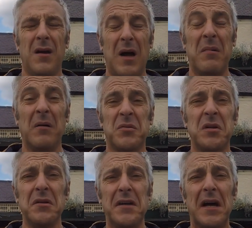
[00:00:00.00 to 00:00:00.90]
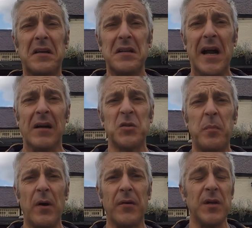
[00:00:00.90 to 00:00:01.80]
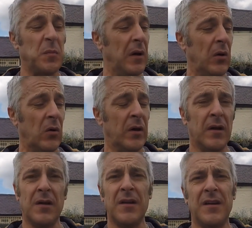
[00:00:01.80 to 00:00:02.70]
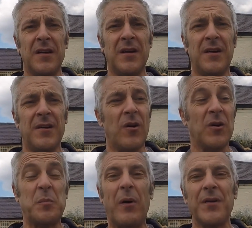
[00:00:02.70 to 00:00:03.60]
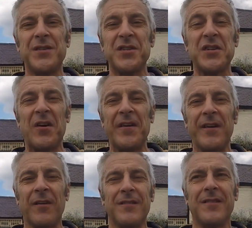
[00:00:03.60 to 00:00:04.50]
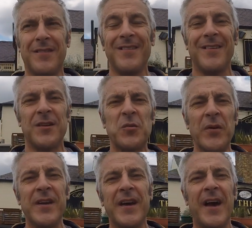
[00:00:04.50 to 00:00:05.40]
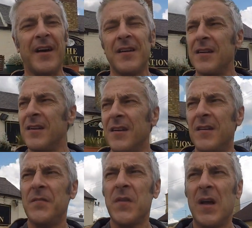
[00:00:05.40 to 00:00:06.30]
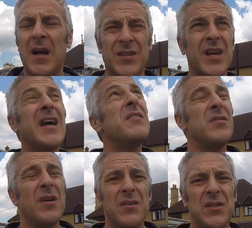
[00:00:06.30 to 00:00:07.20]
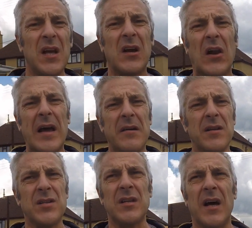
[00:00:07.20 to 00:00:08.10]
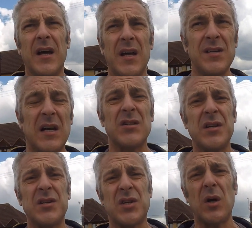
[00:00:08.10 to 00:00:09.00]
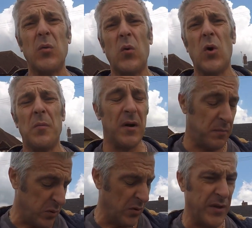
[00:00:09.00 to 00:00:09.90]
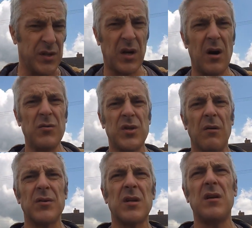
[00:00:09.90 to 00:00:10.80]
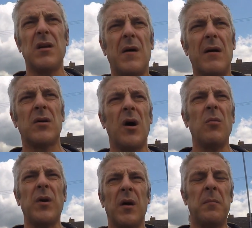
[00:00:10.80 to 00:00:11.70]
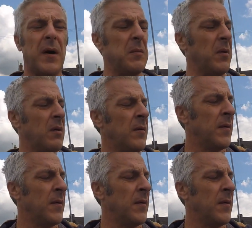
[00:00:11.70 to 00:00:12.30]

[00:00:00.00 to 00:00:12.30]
I'm absolutely knackered now, to be honest, but look, nice pint of cider, that's what you get. I say, even though it's dead cloudy today, it is actually still warm, and I put this coat on because I didn't know how cold it would be, but